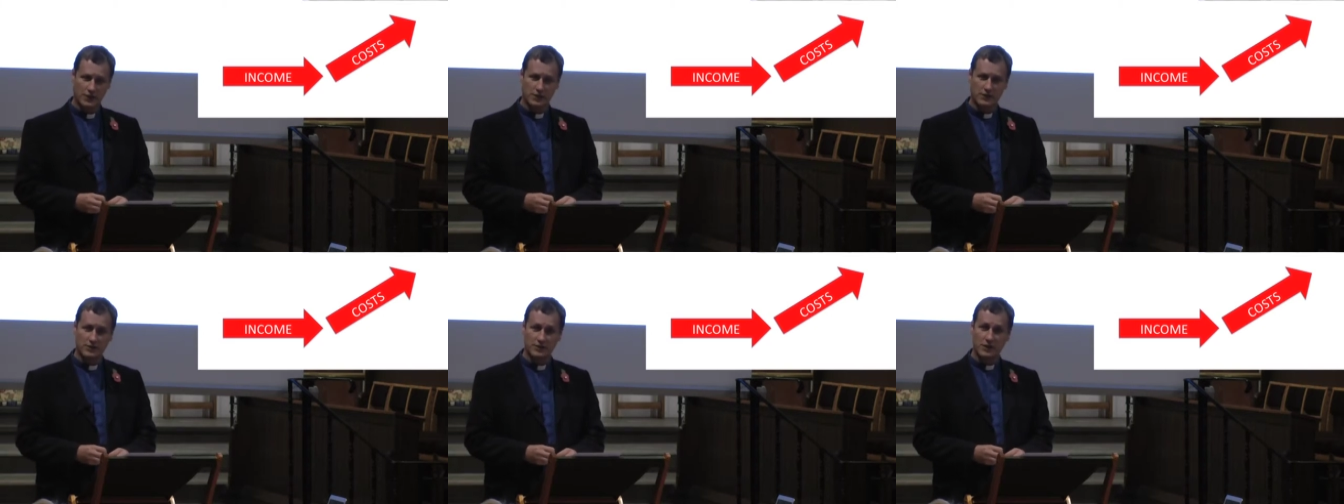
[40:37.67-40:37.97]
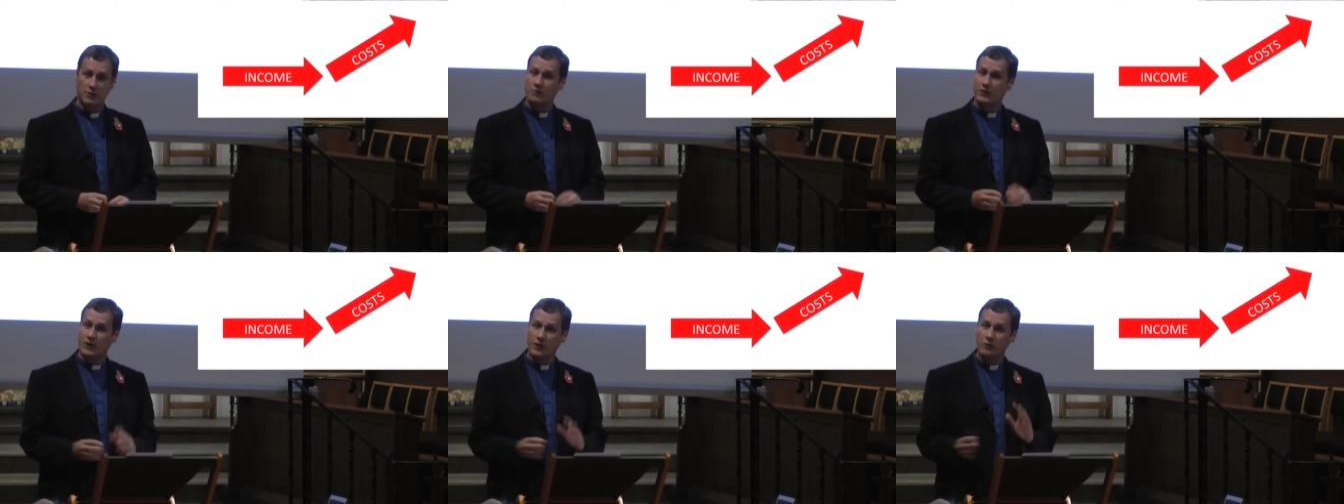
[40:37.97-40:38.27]

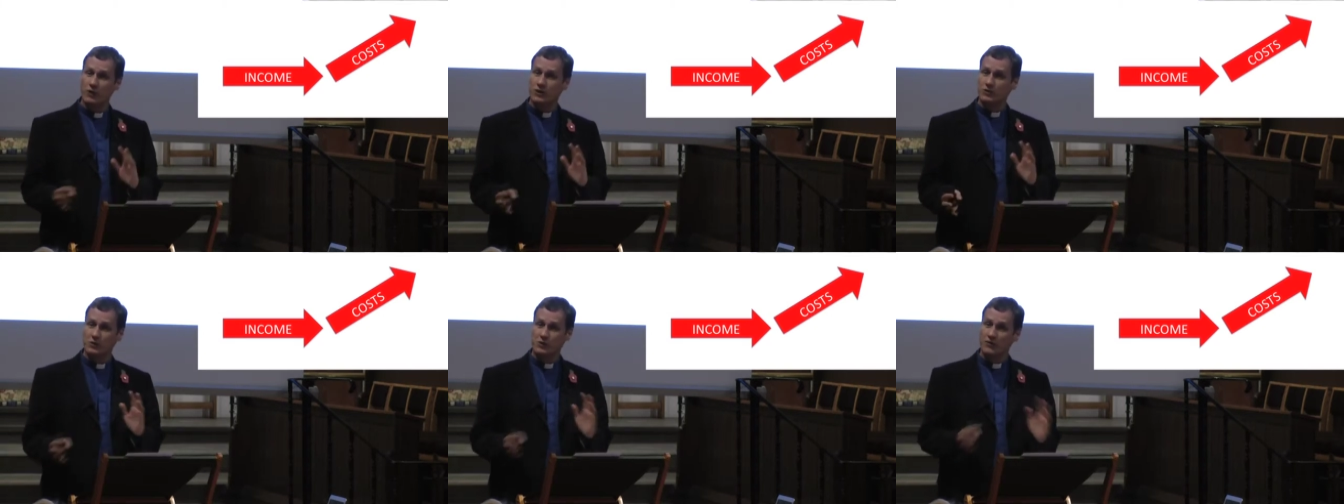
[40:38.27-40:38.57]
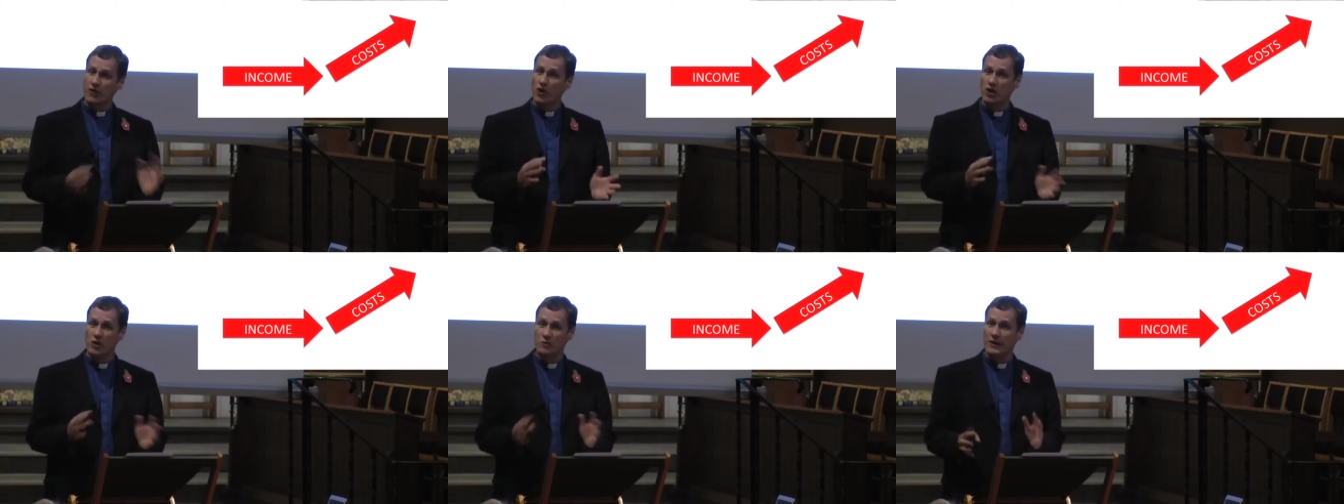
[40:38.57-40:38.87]
something which
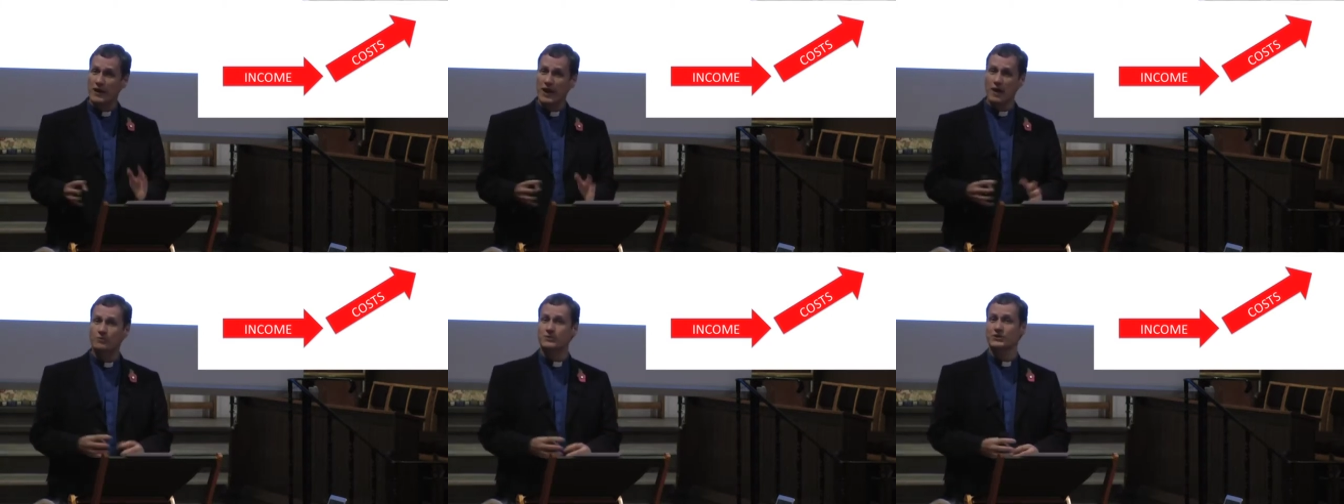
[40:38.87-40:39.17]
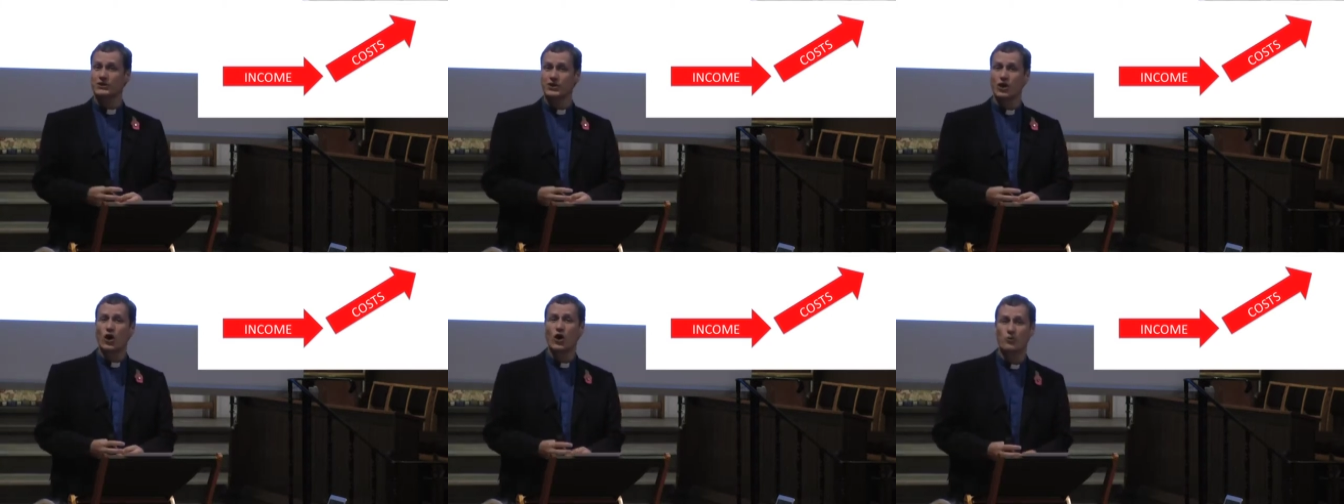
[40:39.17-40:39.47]
we've only been able
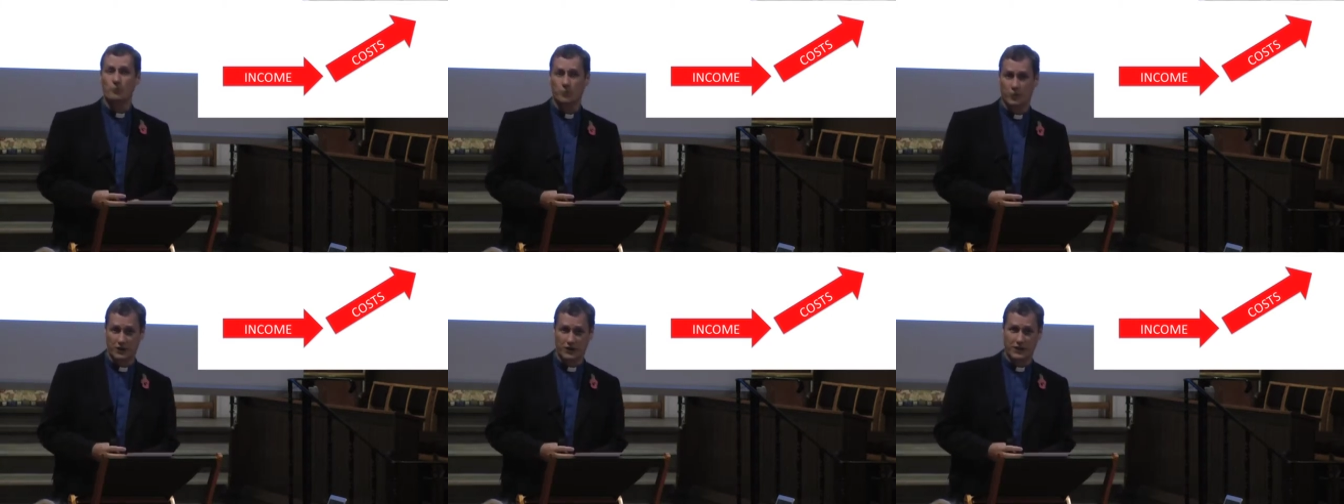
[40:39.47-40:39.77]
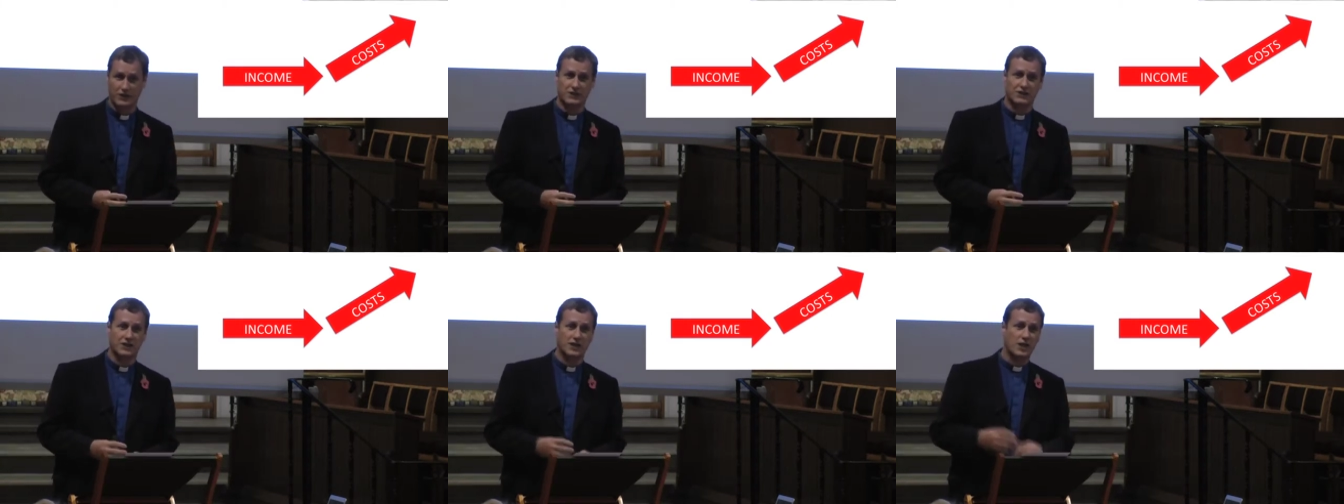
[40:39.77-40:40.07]
to cope with
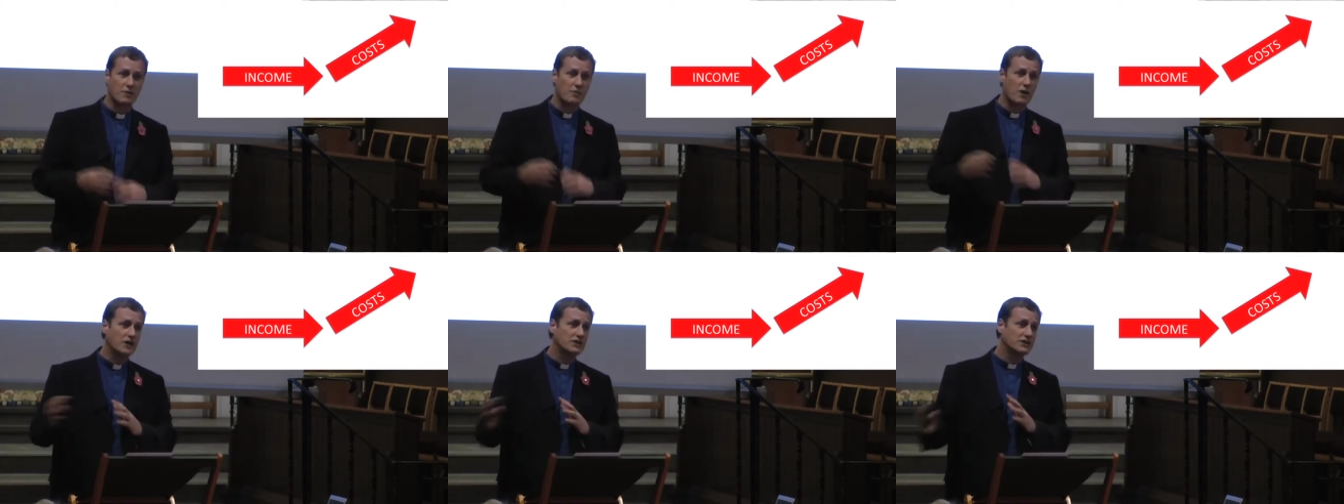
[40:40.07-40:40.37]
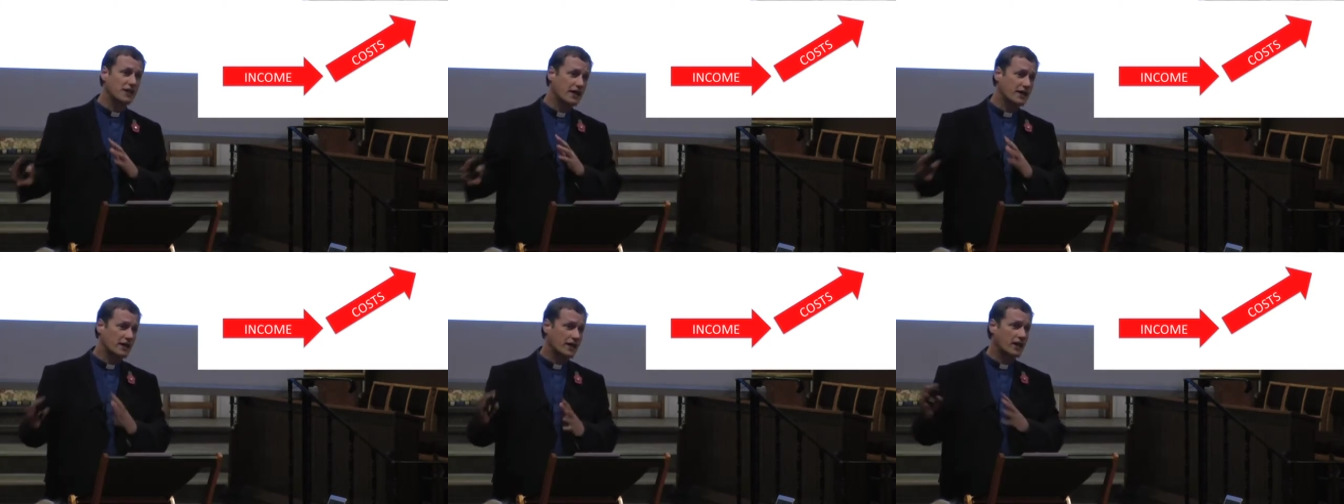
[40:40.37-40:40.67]
this year by
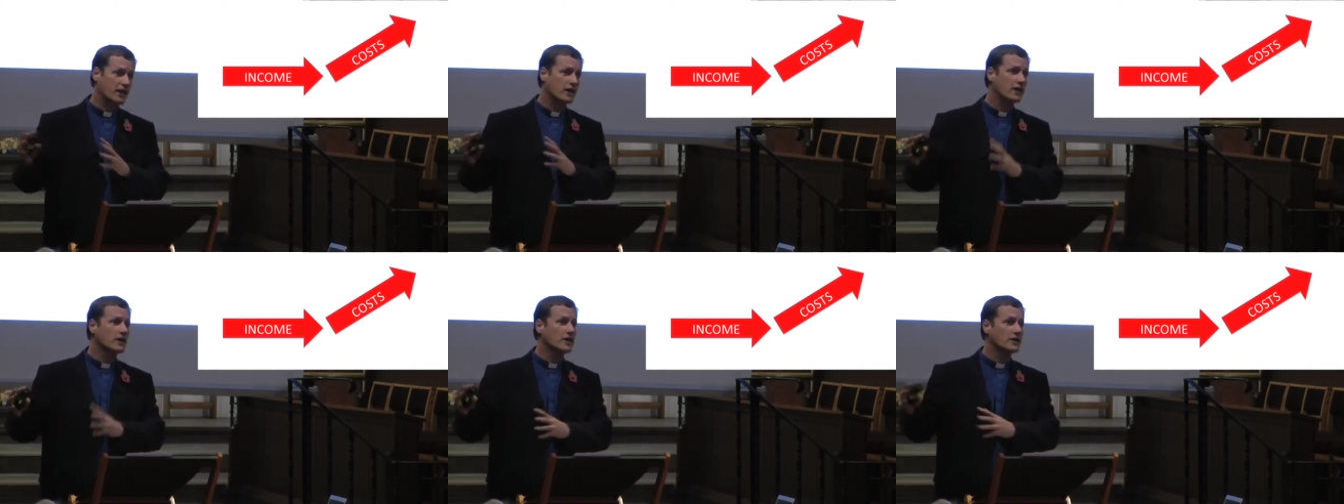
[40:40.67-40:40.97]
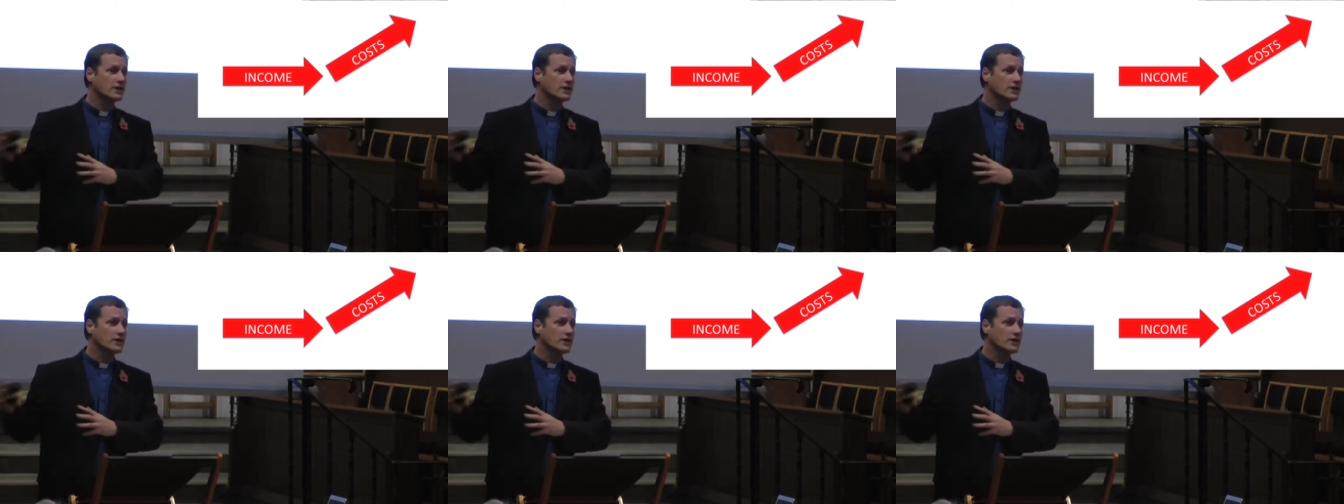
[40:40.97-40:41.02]
taking